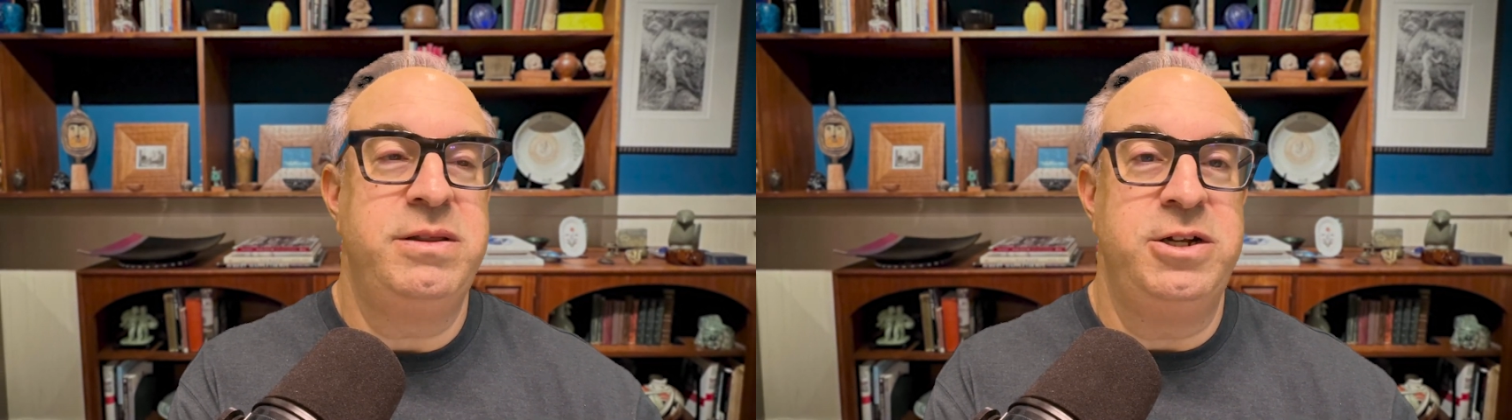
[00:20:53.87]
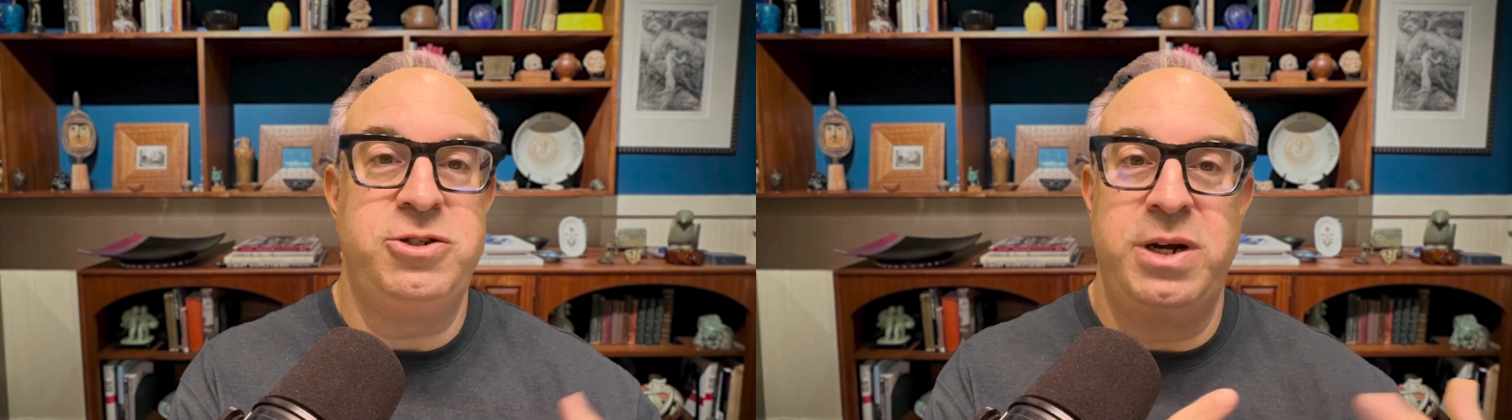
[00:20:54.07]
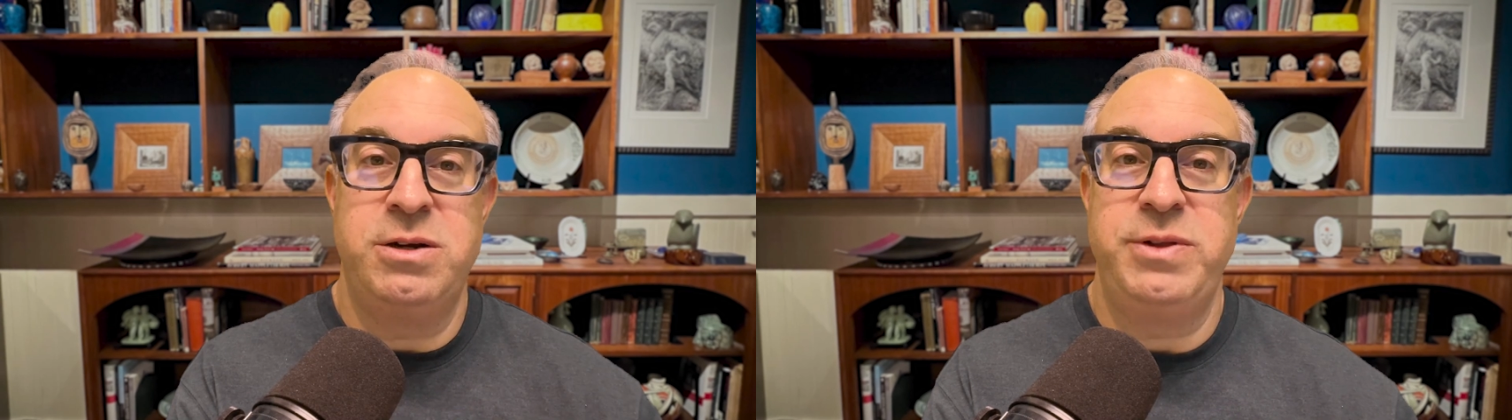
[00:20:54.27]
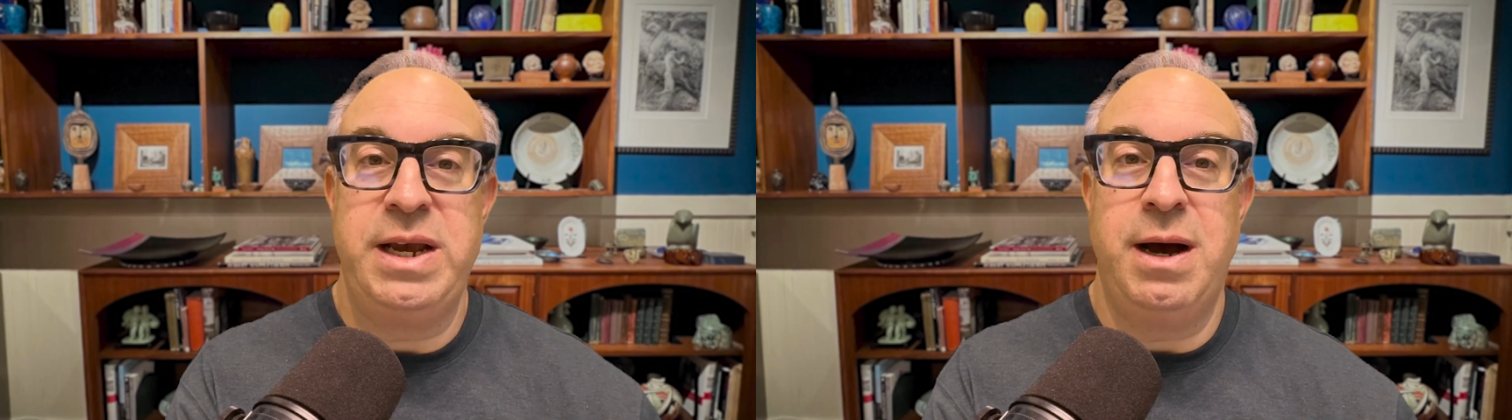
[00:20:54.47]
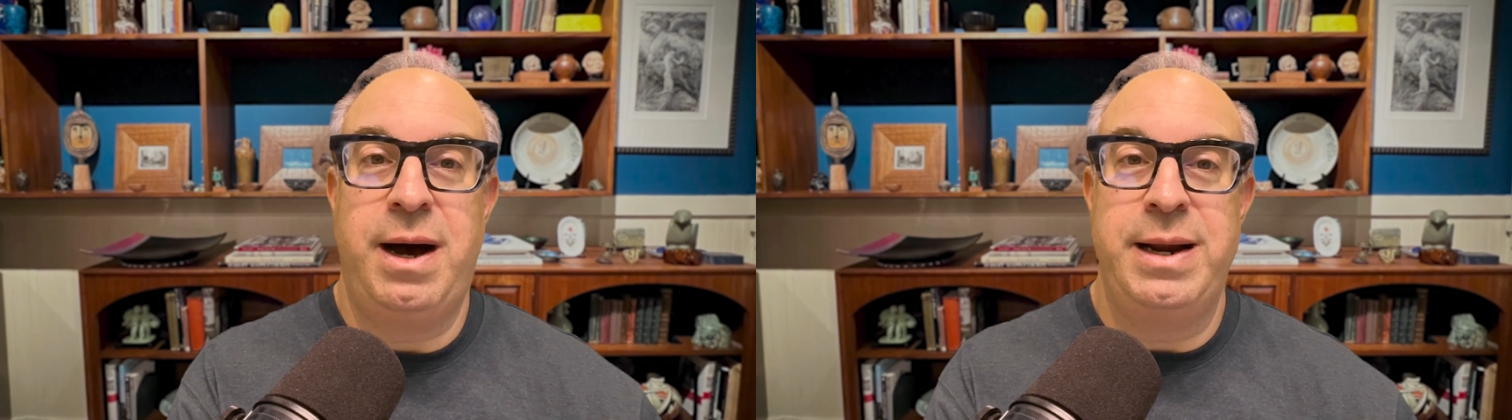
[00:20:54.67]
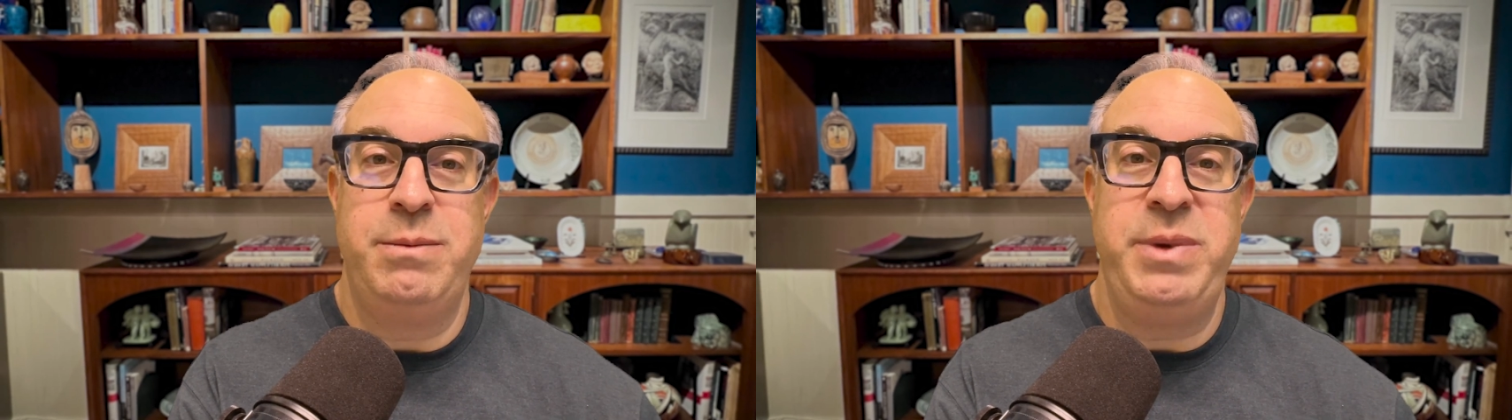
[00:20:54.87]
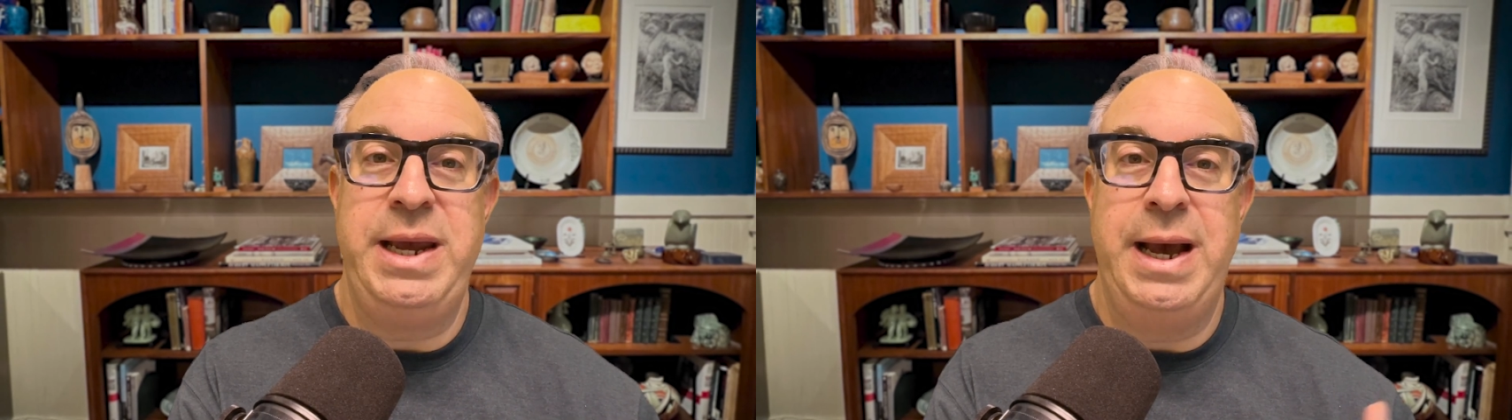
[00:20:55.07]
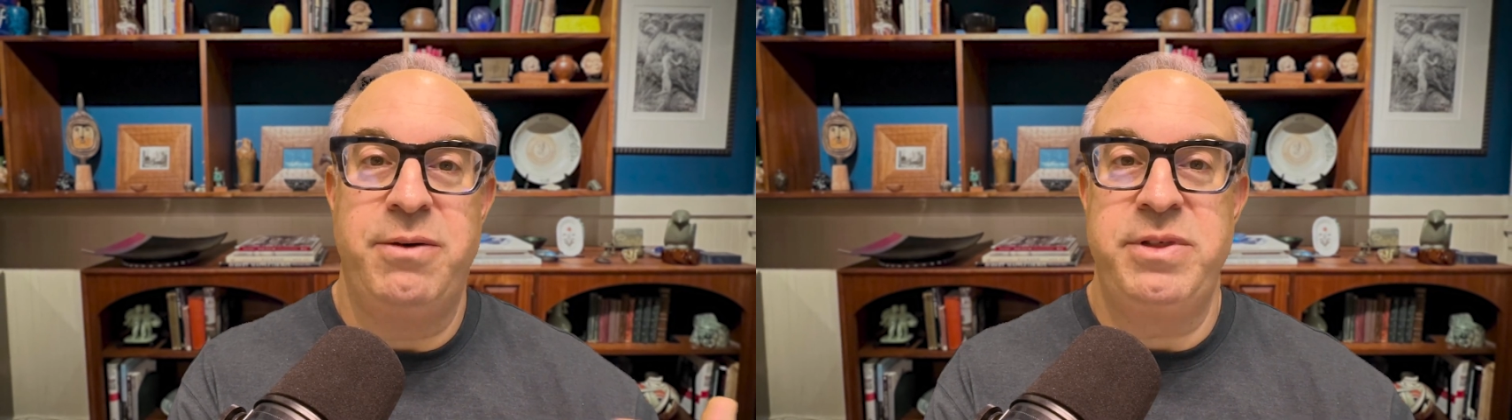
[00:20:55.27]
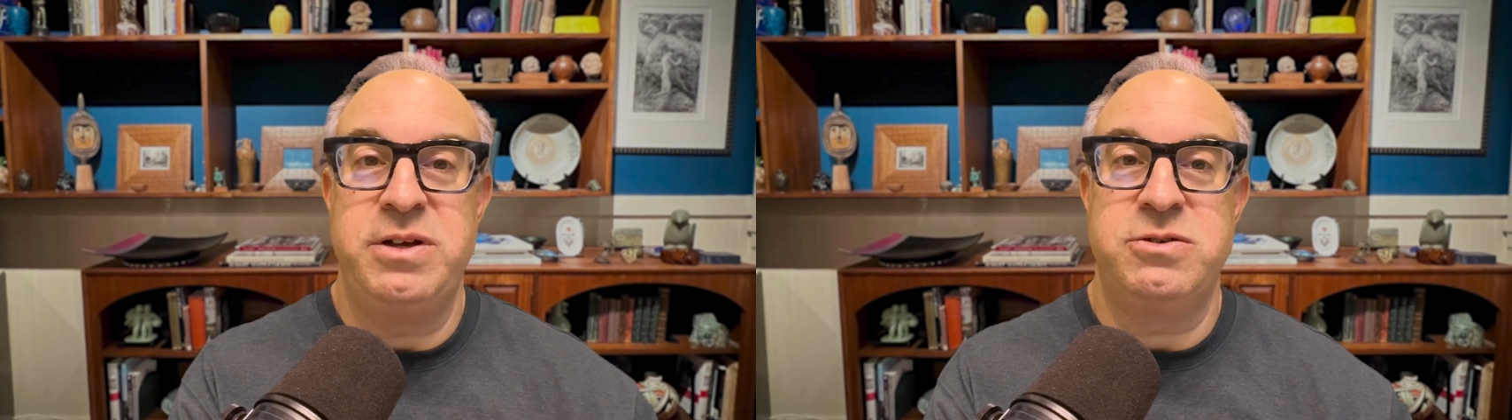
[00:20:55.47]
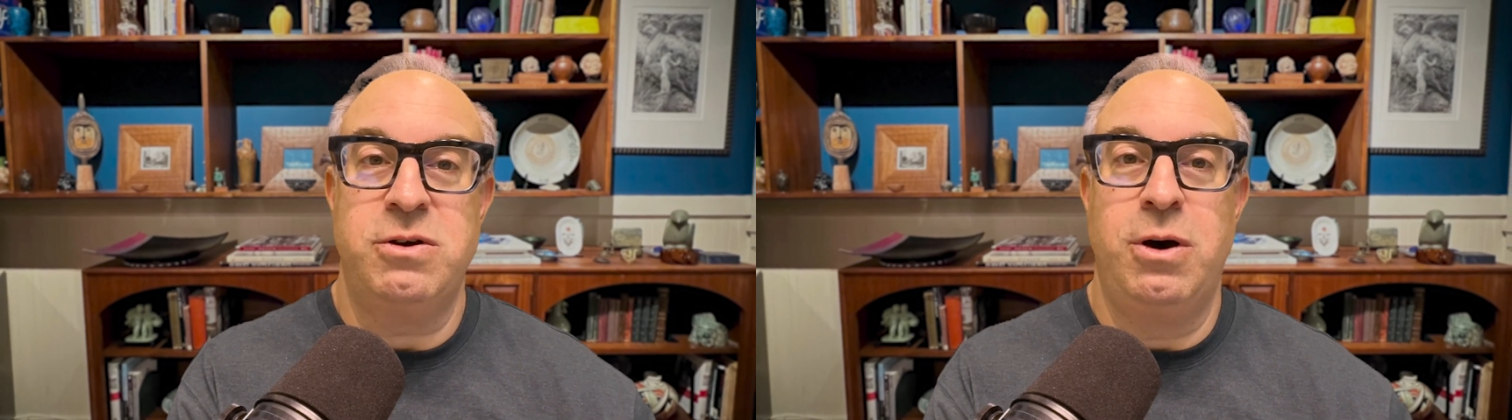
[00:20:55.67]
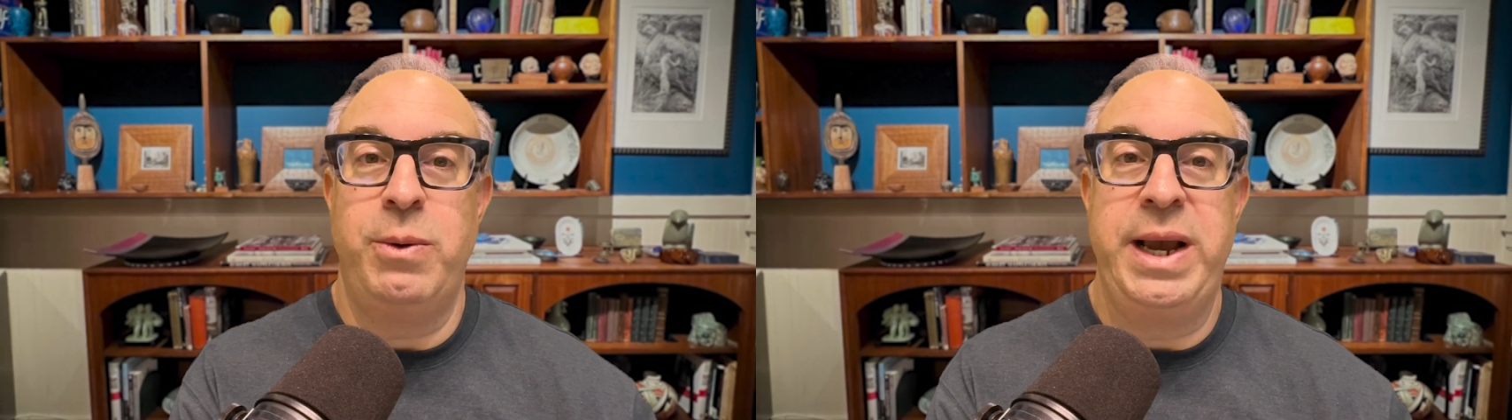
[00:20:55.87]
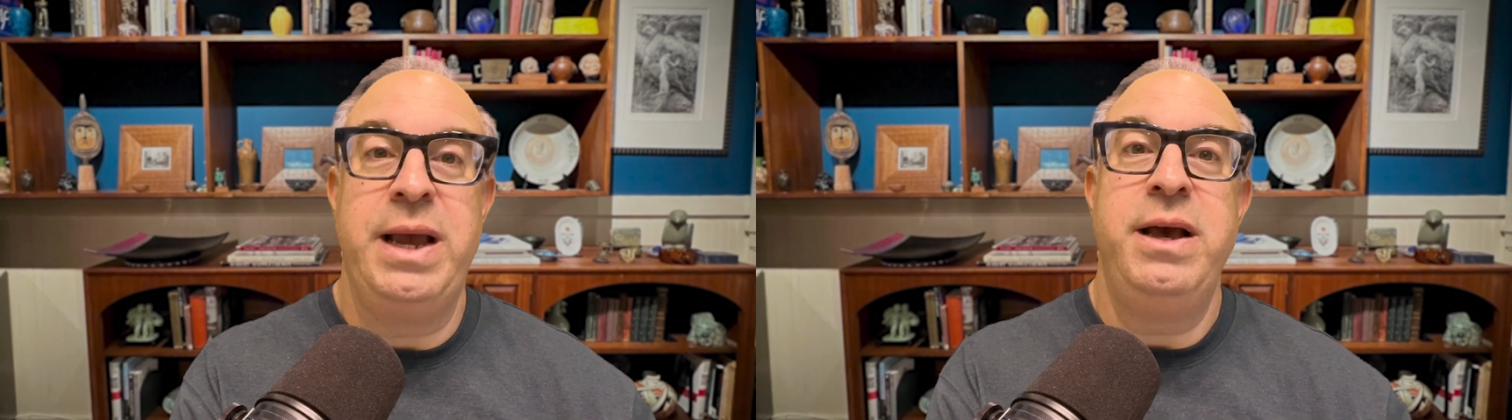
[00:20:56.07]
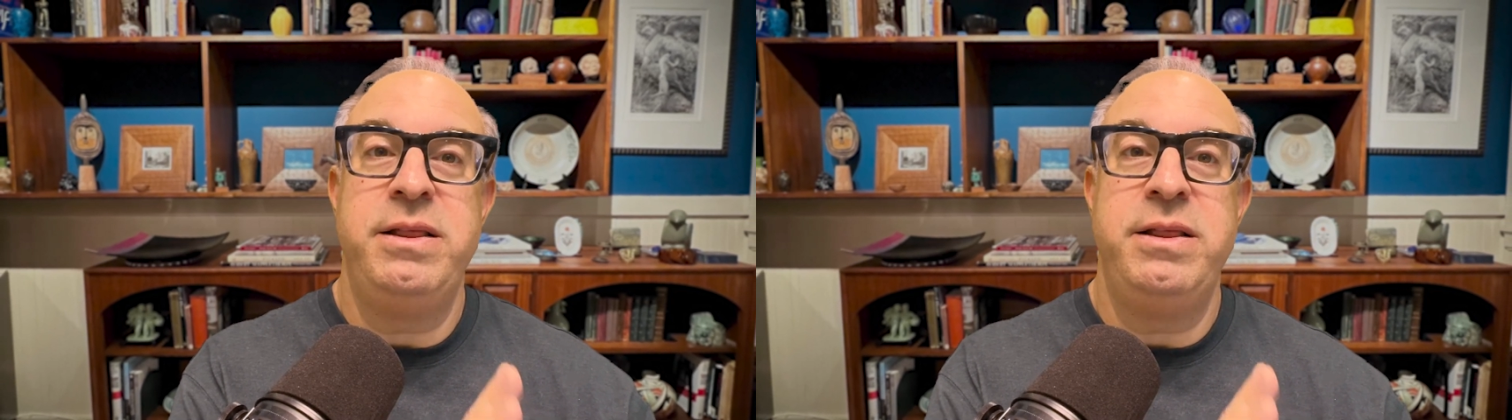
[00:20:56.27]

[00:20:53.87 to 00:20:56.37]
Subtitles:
the general economy, how things are going,